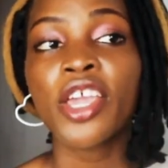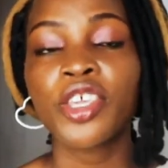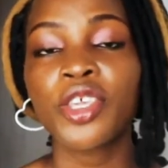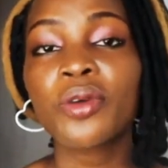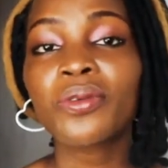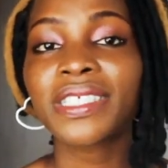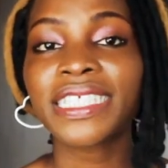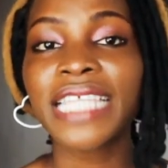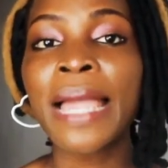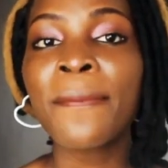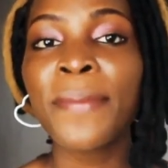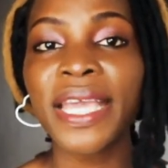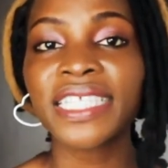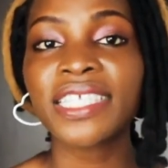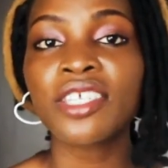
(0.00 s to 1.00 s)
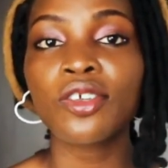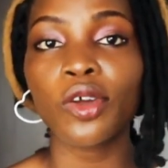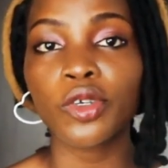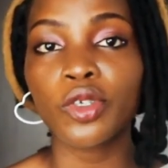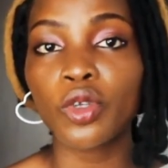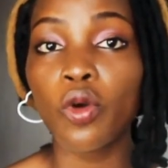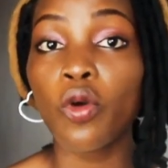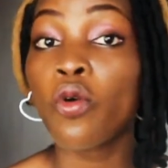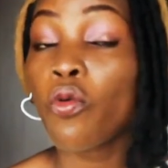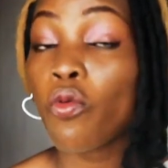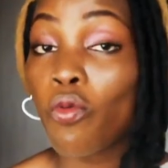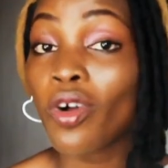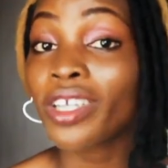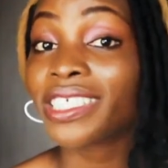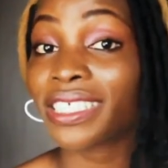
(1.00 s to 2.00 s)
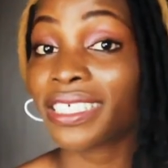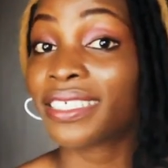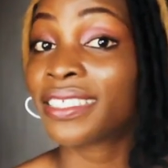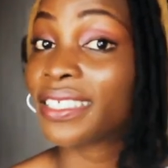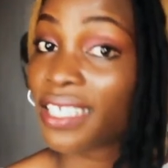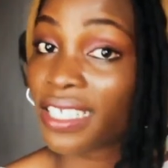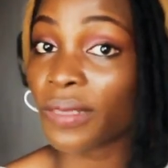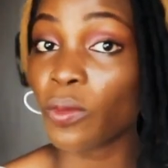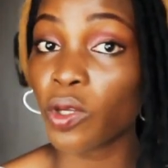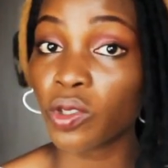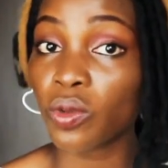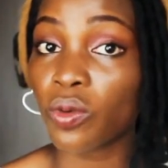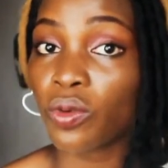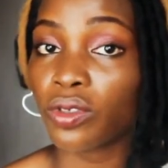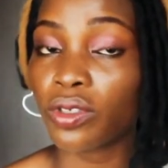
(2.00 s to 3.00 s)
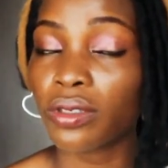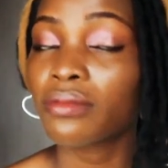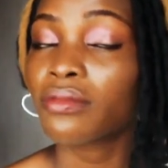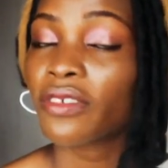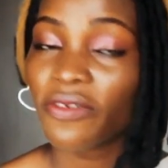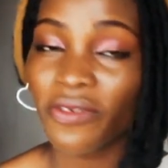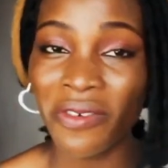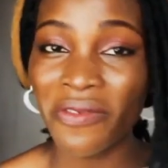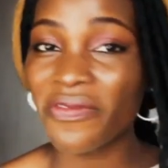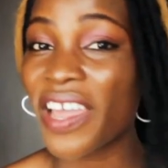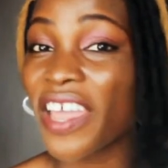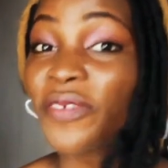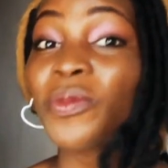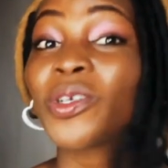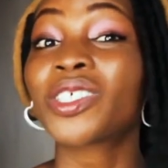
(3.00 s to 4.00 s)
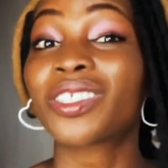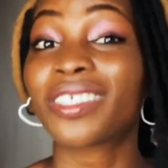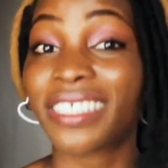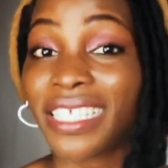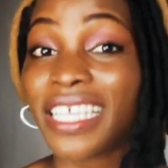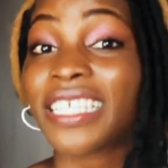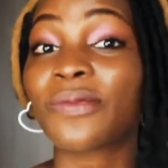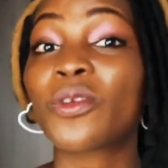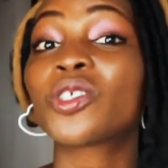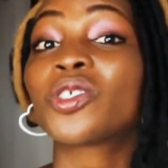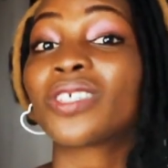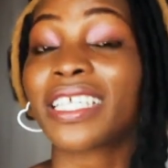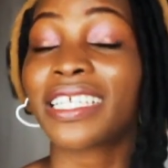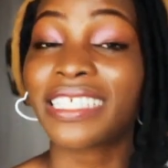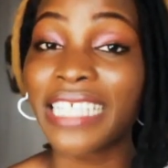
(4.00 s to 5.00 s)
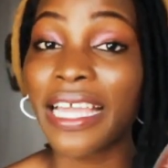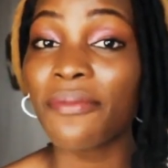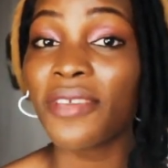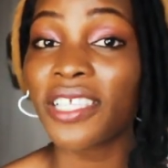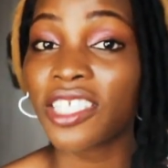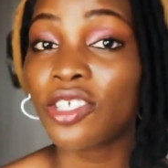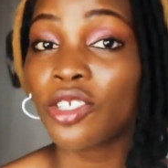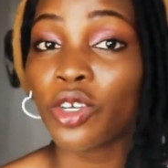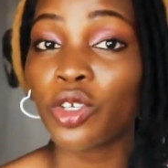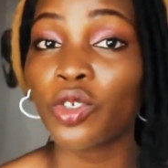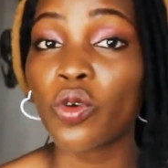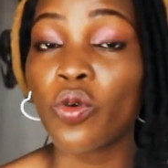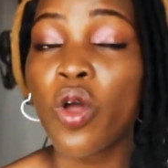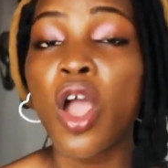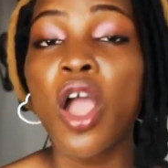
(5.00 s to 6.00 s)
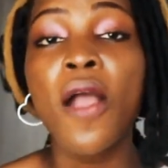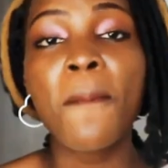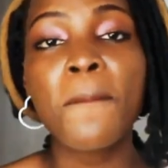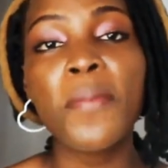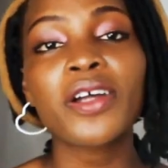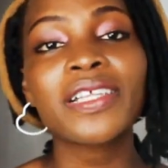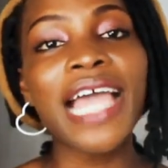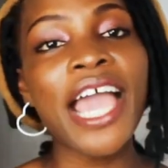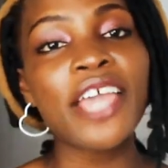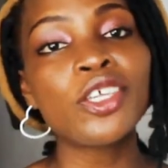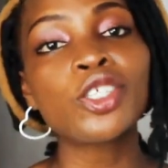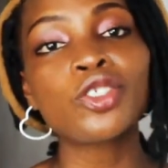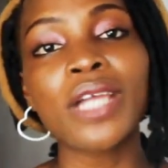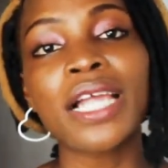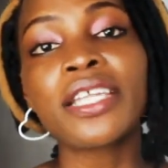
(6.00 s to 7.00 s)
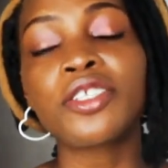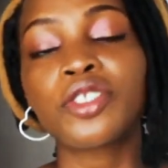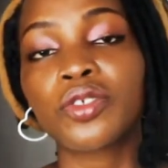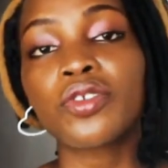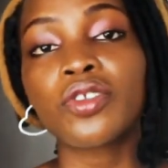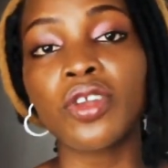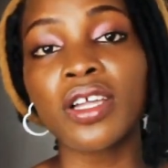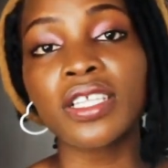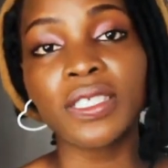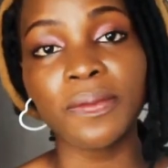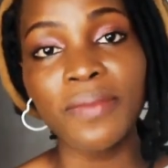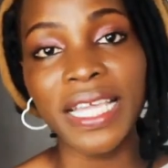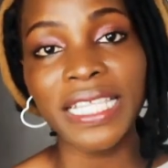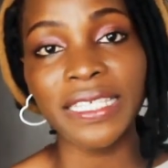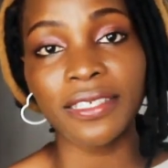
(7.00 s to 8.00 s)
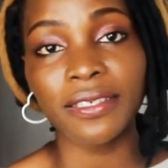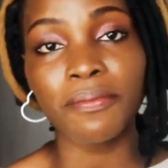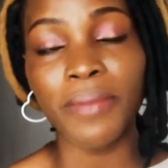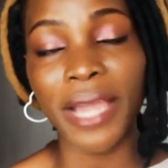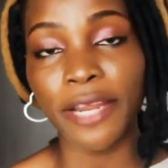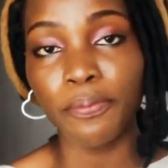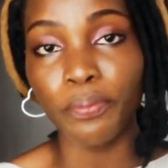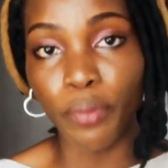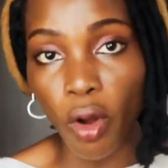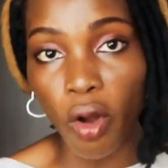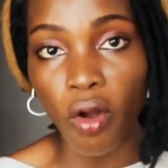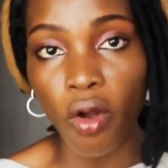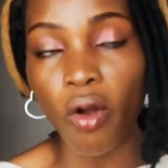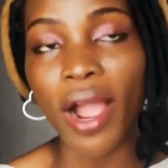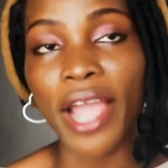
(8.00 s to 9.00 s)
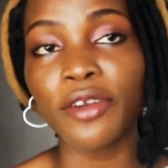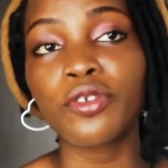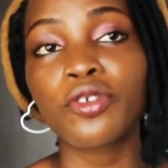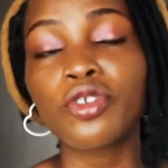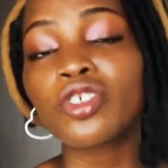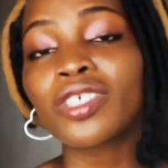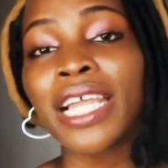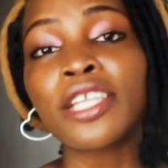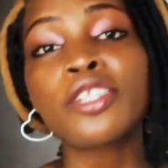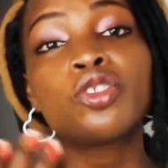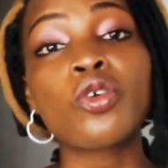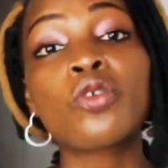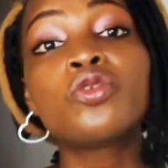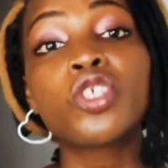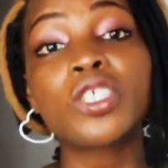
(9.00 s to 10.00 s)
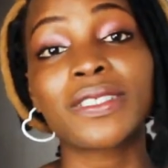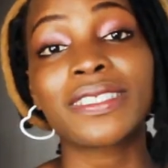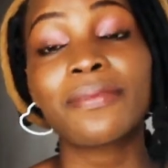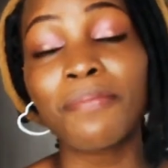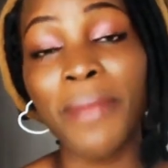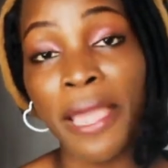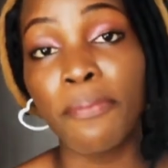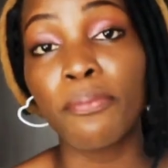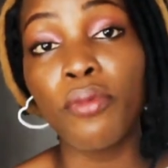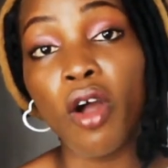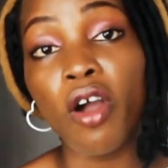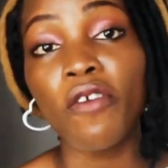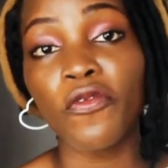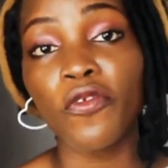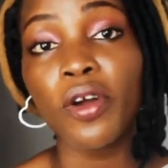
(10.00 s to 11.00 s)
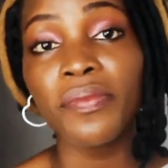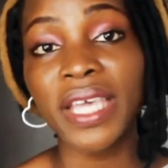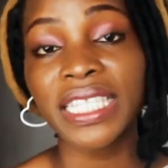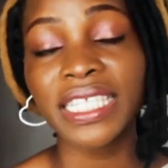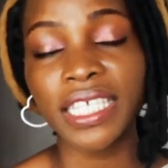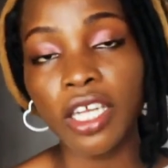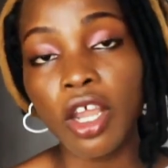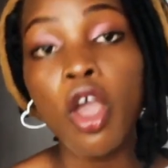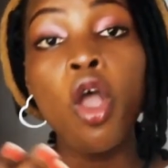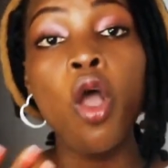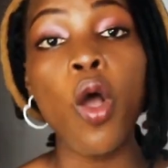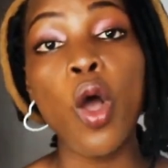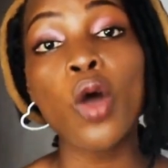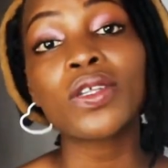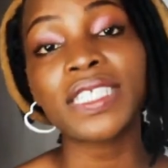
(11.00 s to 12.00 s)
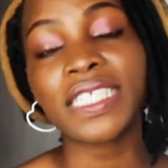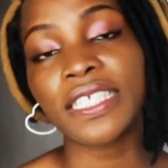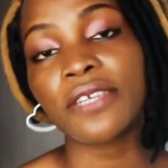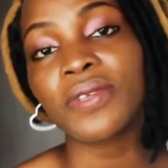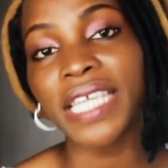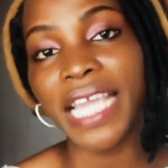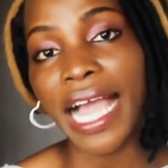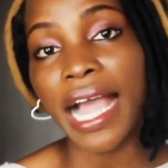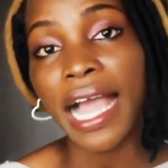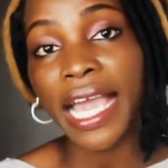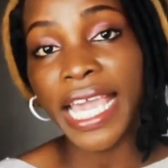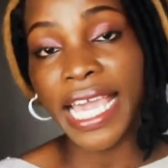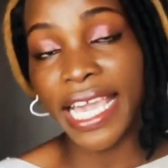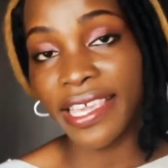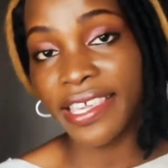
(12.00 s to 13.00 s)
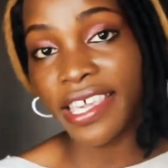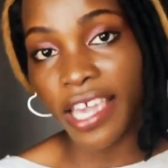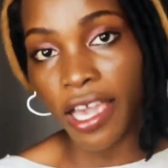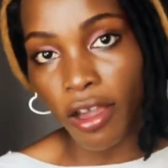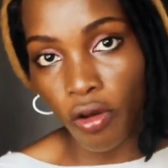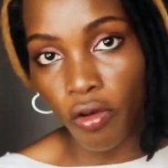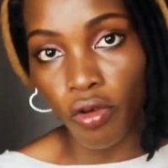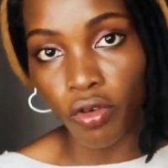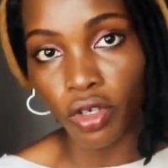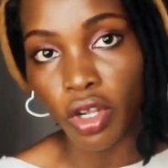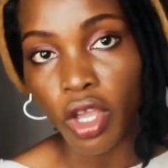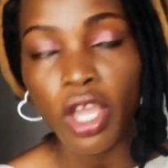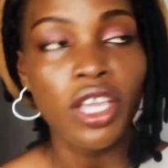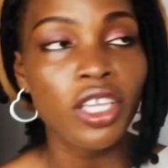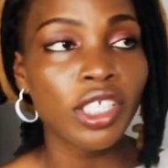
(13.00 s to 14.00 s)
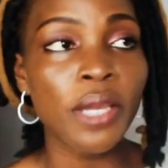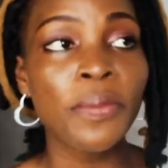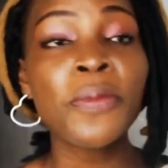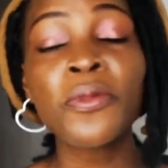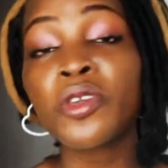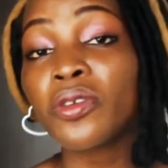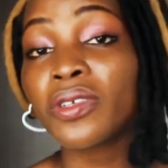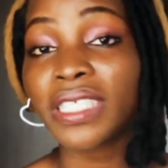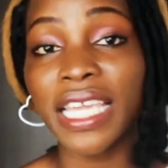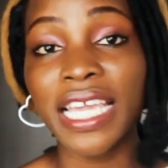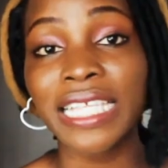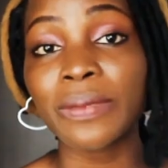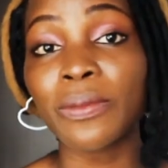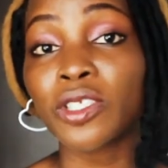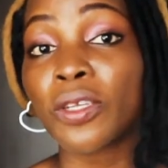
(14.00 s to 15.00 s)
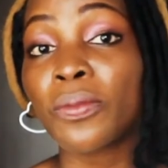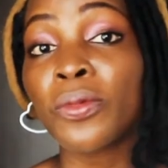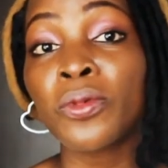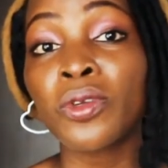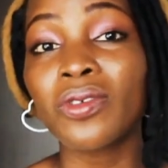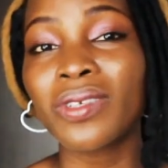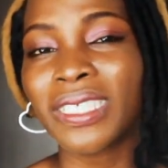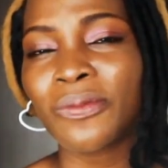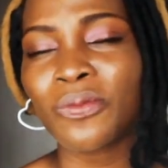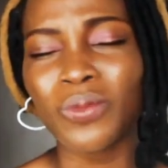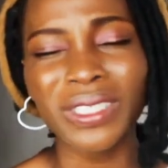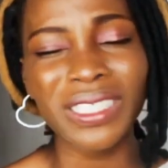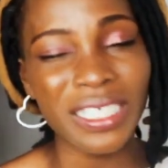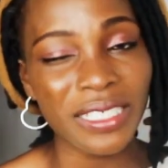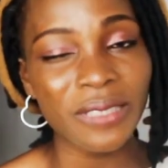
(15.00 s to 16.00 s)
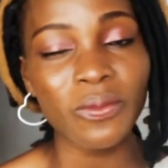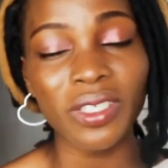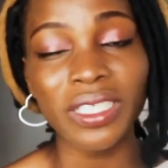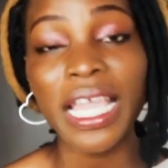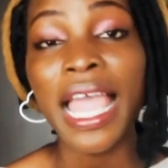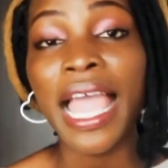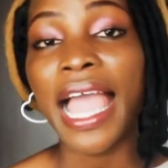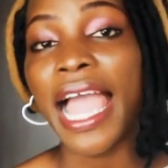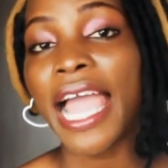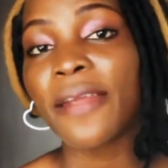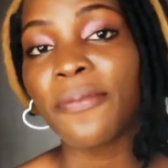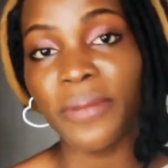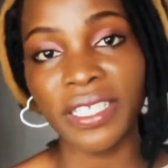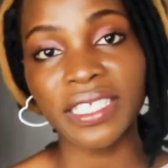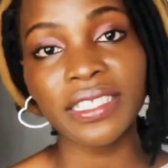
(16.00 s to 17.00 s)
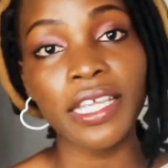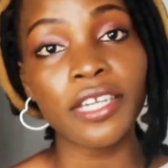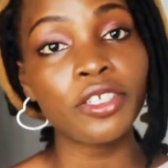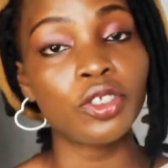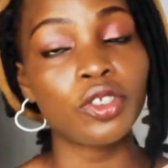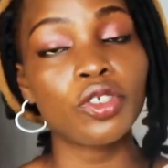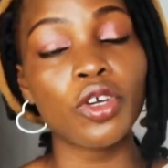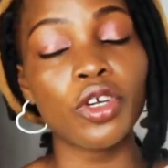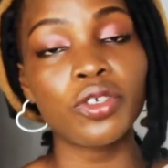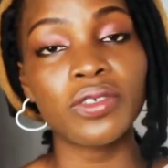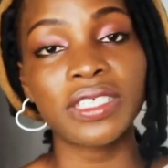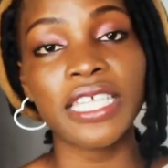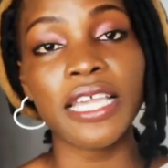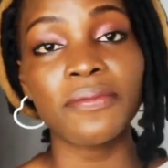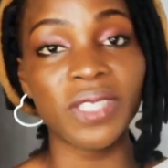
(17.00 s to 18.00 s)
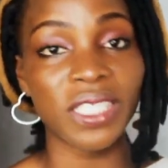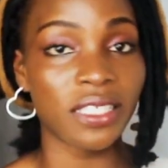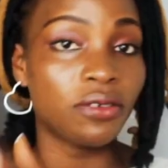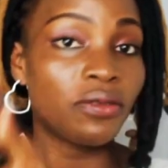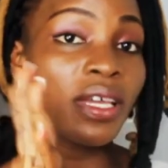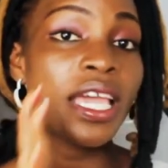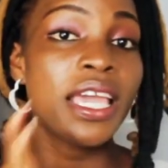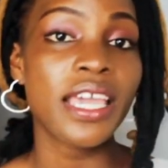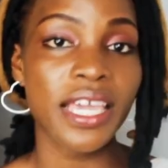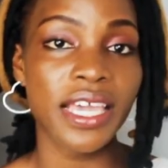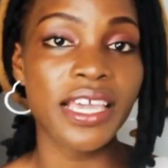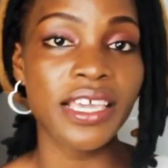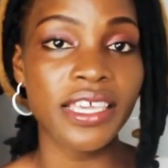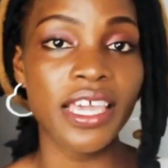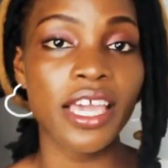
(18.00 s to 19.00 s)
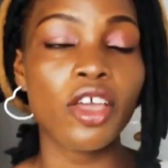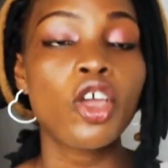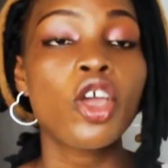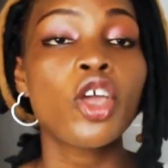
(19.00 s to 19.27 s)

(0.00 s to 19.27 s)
You start mating your doe once she's 6 months old. from 5 months to 6 months, you can start mating your doe. But I usually do not mate my buck, or I usually don't use my buck for mating until they are a year old. Some people use 8 months, some people use 6 months. I personally do not use them till a year.